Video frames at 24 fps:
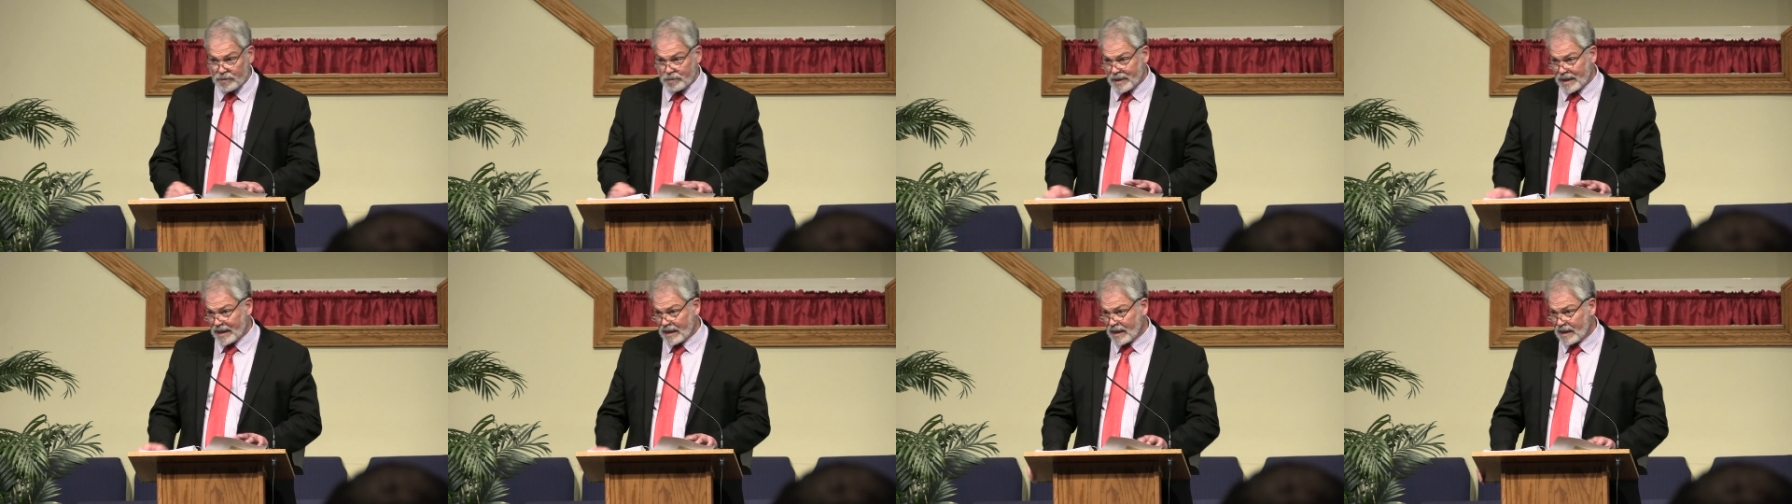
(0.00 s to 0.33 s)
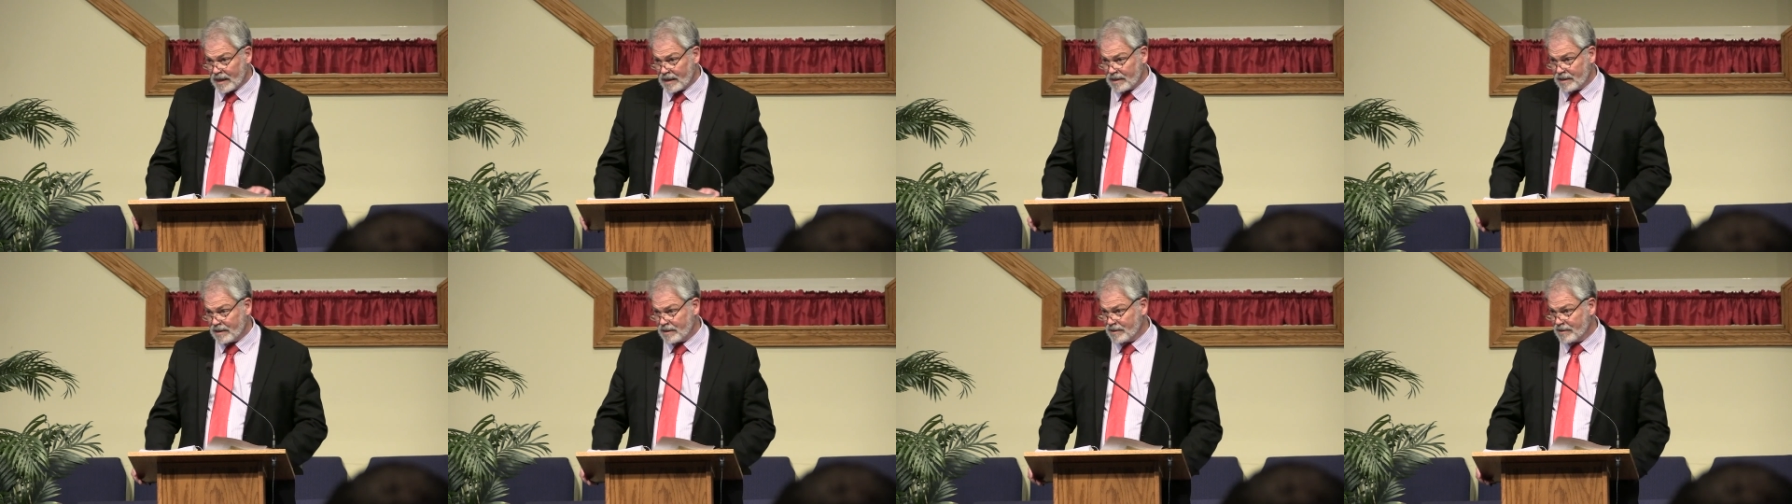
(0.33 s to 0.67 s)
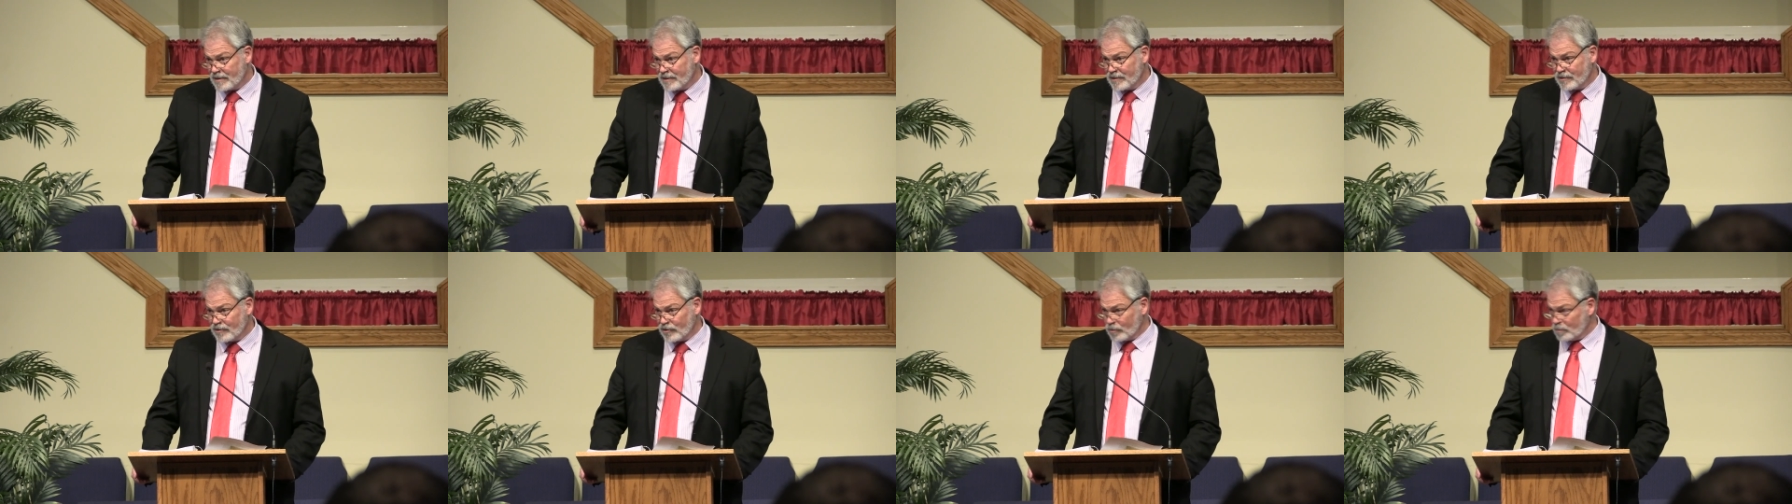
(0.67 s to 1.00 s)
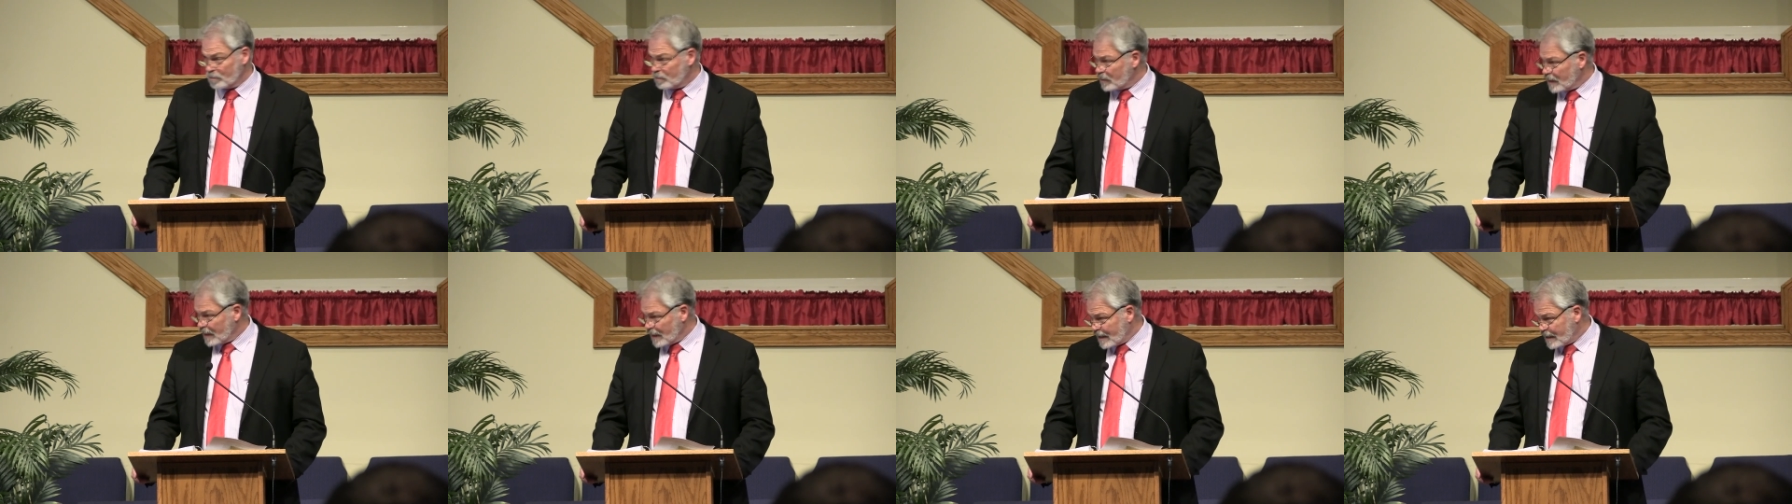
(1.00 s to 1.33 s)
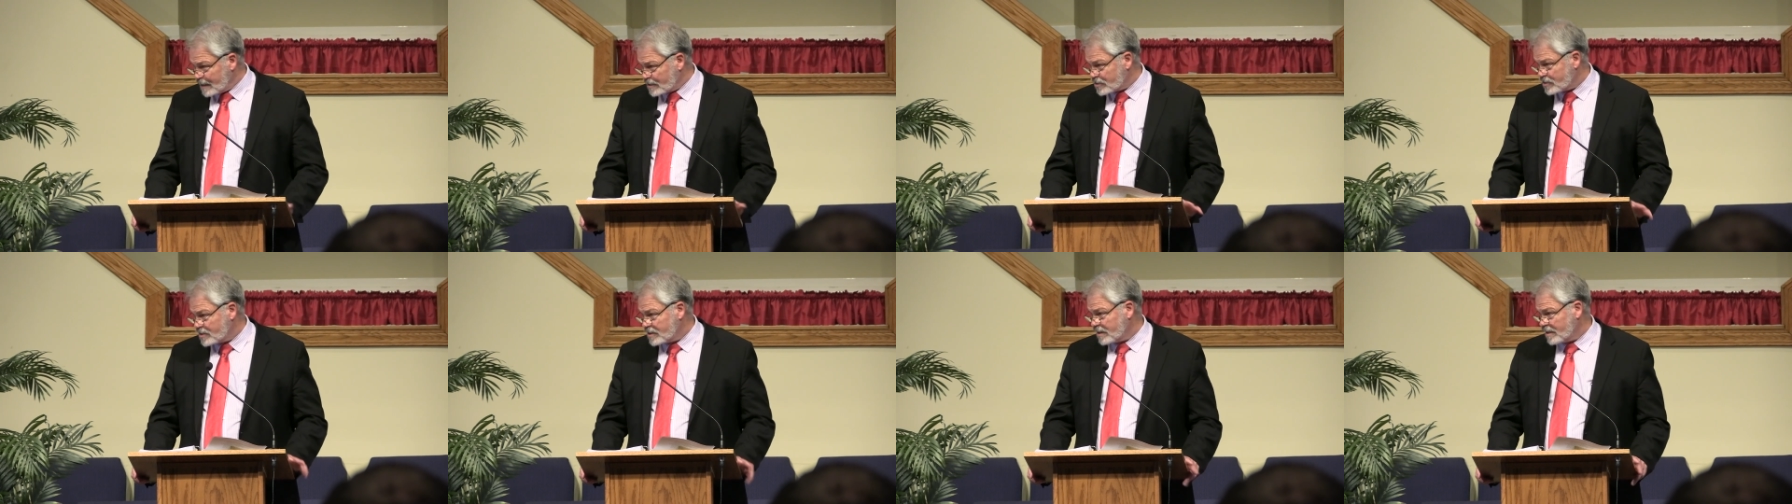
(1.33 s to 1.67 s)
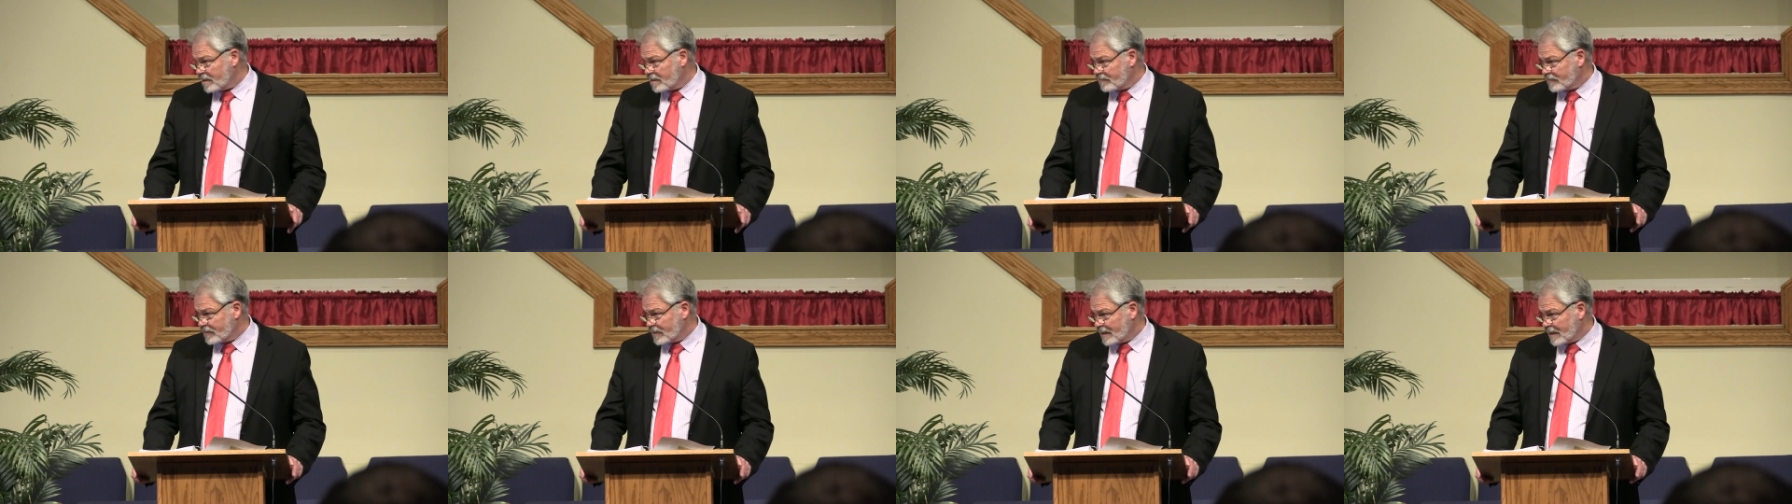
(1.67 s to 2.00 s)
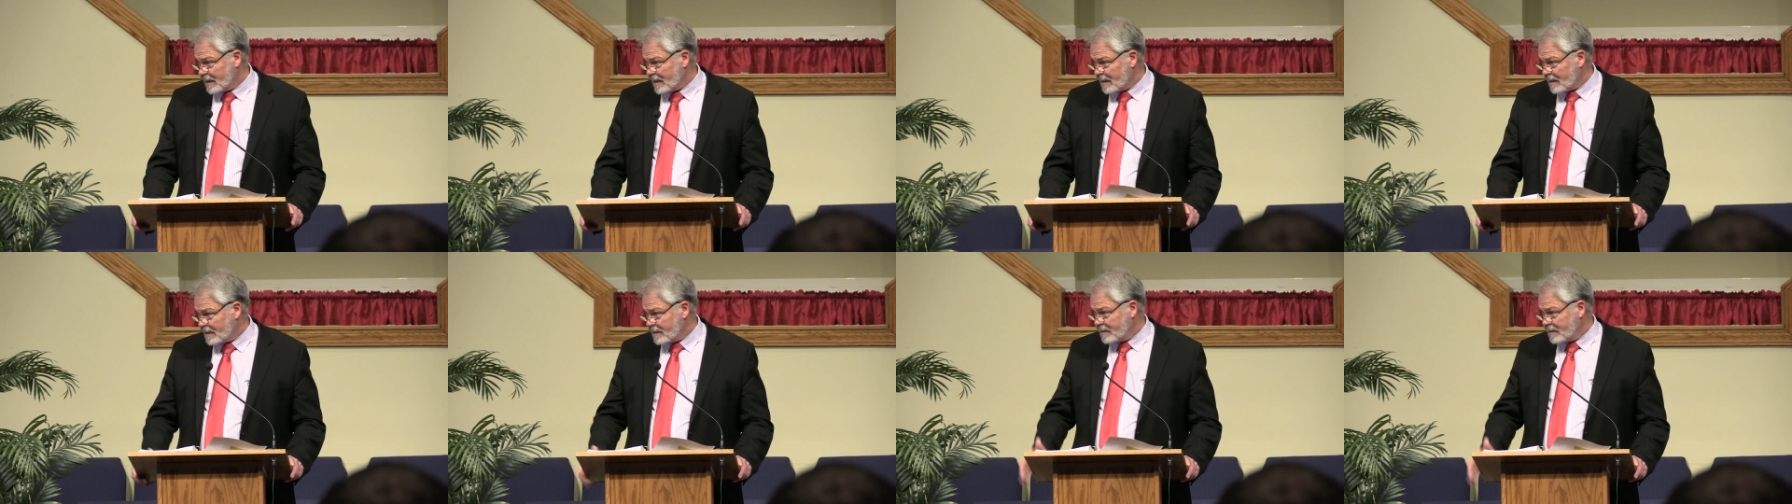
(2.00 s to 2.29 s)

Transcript: God. You're blessed of God,